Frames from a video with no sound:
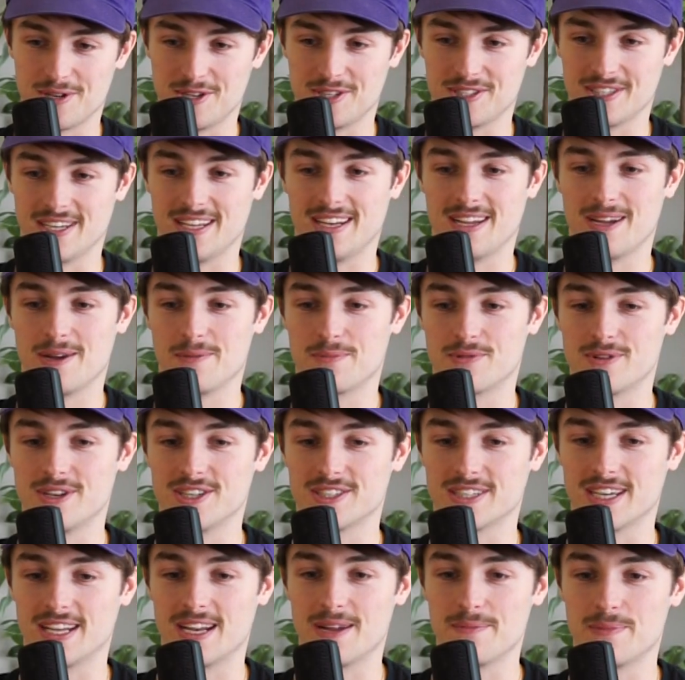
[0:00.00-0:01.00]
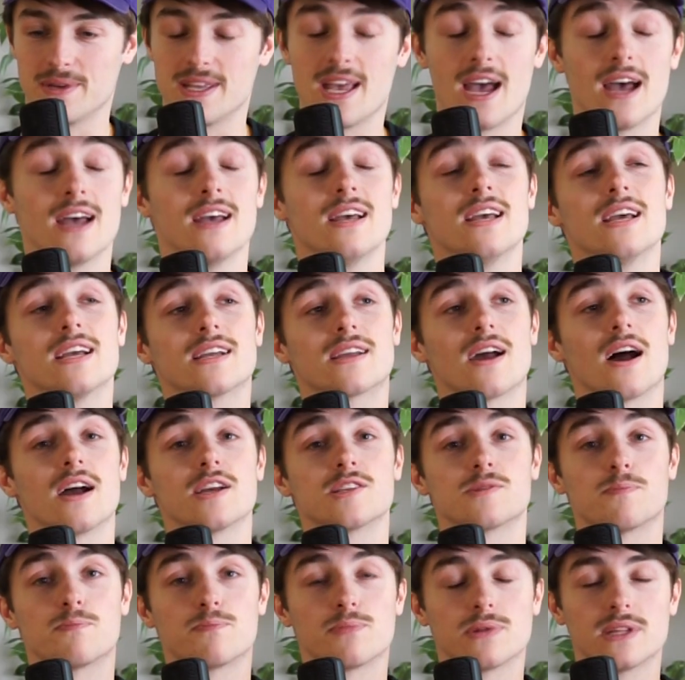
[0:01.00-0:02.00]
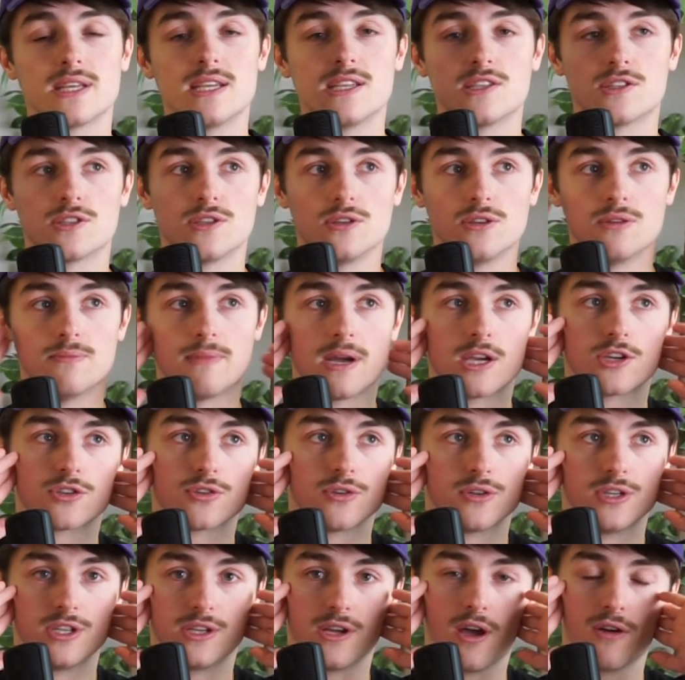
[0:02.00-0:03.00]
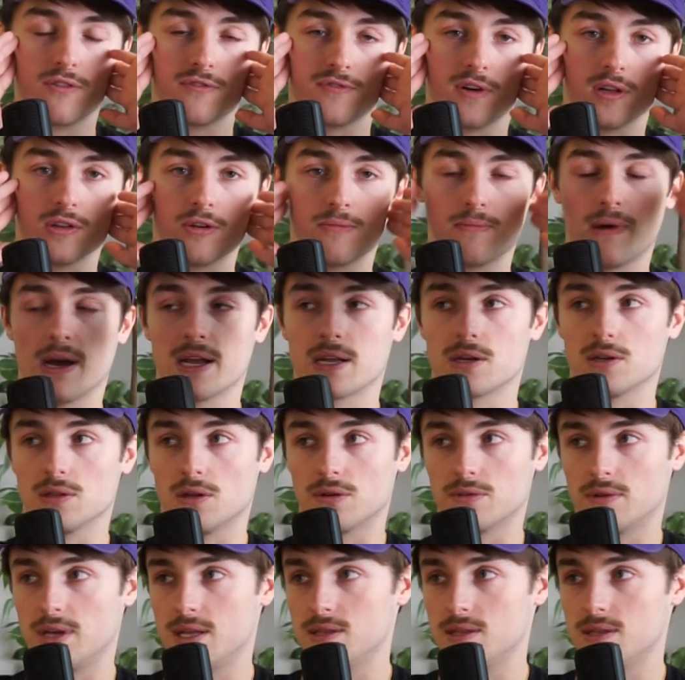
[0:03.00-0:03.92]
Appreciate it. Appreciate it. But yeah, guys, please do make sure you go follow Michael on